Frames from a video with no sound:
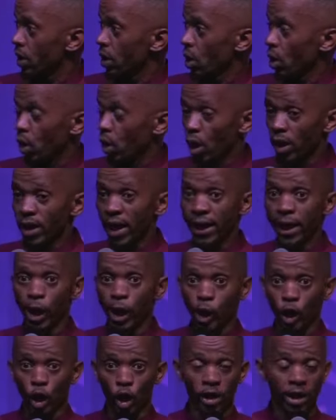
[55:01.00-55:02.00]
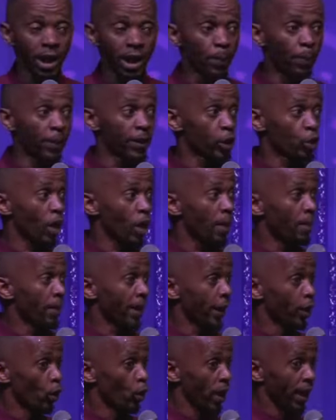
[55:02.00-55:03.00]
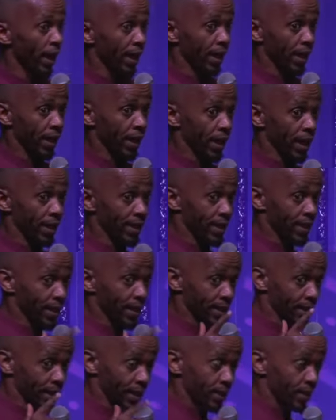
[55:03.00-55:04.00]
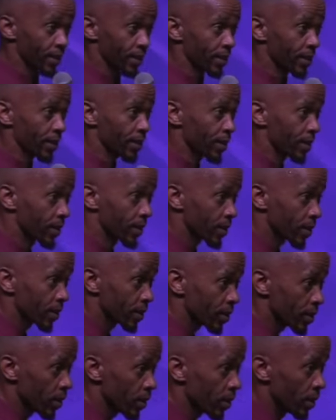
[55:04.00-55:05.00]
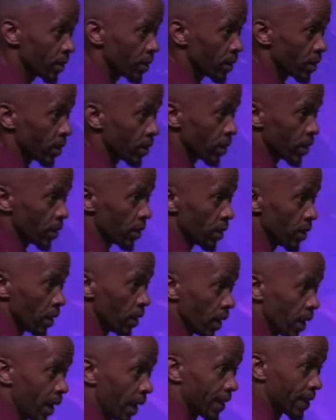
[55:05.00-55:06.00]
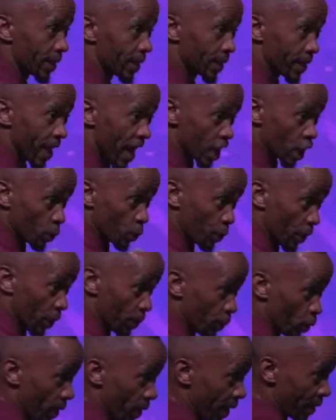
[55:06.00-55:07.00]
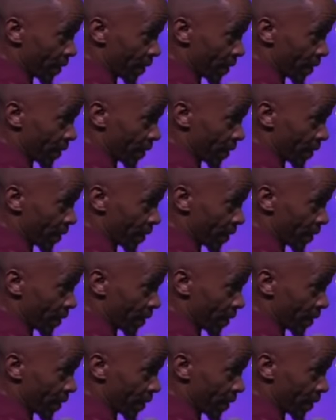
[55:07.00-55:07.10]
Kodwa iglory ephezukwami can work at a distance. Can touch people at a